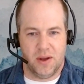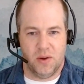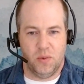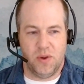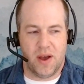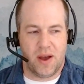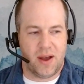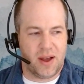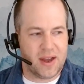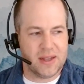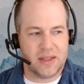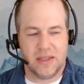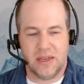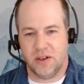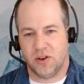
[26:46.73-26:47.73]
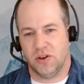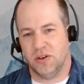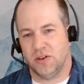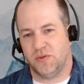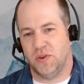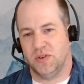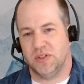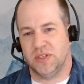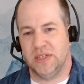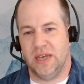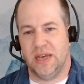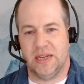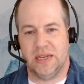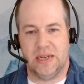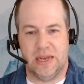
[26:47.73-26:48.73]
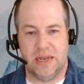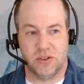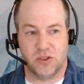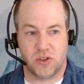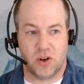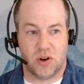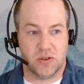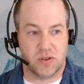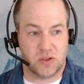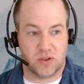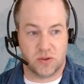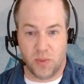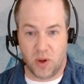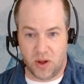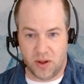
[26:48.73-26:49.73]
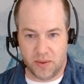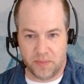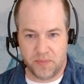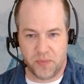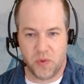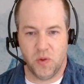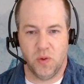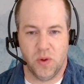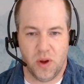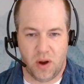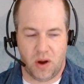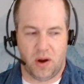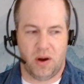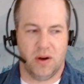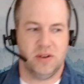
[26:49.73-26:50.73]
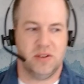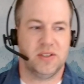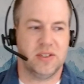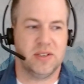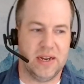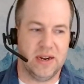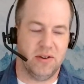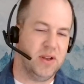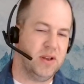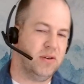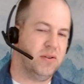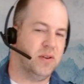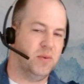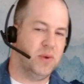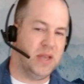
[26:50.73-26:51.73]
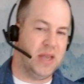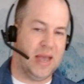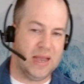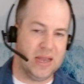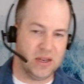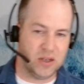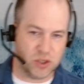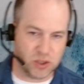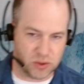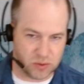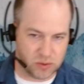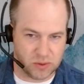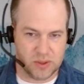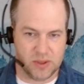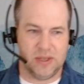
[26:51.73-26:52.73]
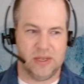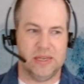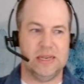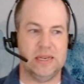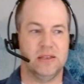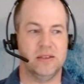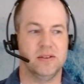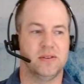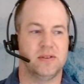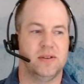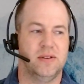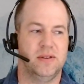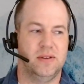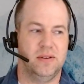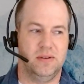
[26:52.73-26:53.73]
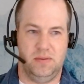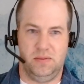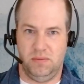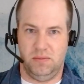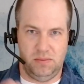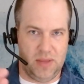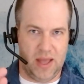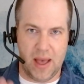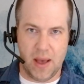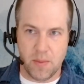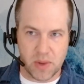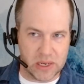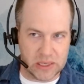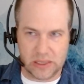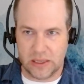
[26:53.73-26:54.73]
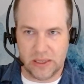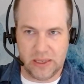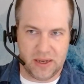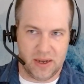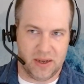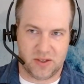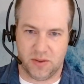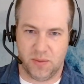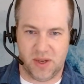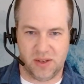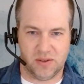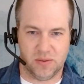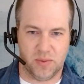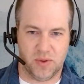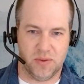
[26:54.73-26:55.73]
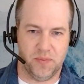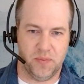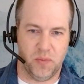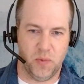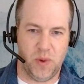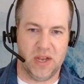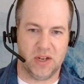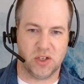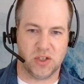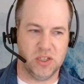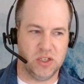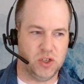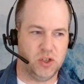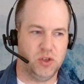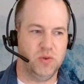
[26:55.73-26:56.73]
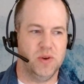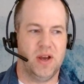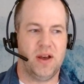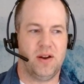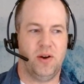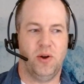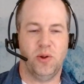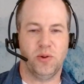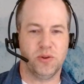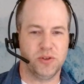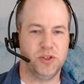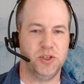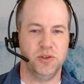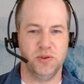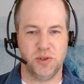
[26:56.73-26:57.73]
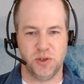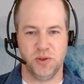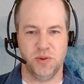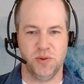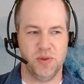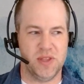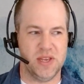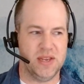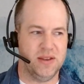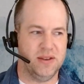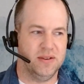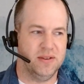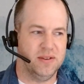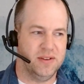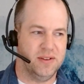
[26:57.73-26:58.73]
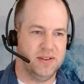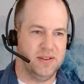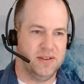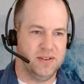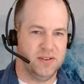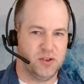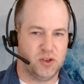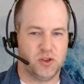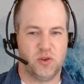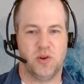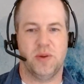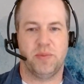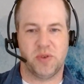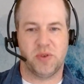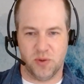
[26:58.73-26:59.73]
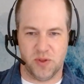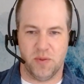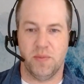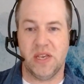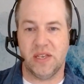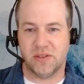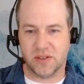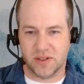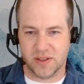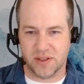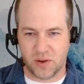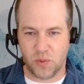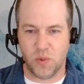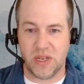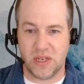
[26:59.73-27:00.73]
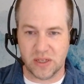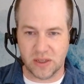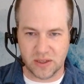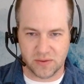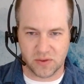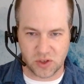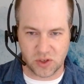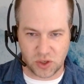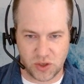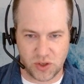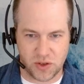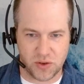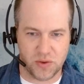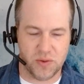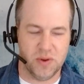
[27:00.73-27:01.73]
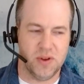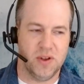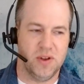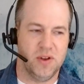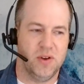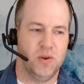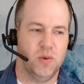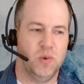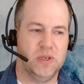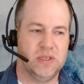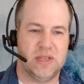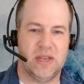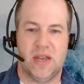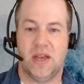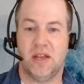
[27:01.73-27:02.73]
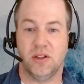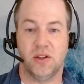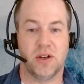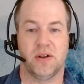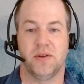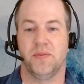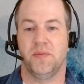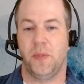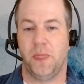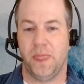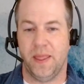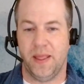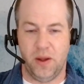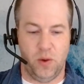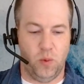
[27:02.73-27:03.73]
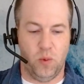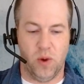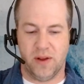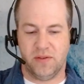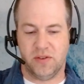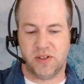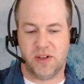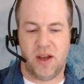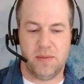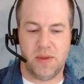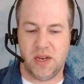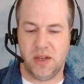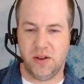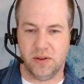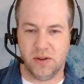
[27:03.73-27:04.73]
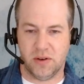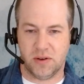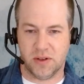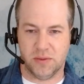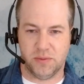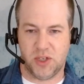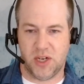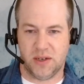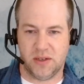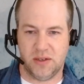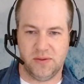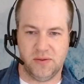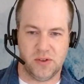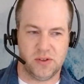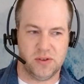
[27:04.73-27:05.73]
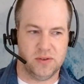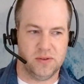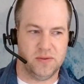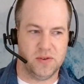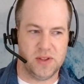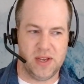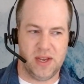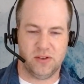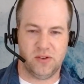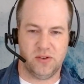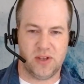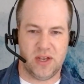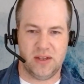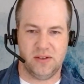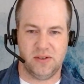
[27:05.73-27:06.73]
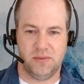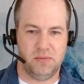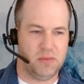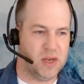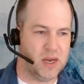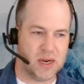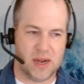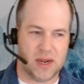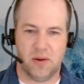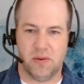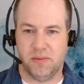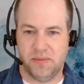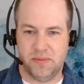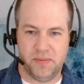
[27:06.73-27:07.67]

We highly encourage folks to get in and start small. Our scenario that we hand you is eminently customizable. We actually do not hold you to the script or the measle that we deliver you. We say, hey, look, whatever's not meeting your local objectives for the exercise, cut it out.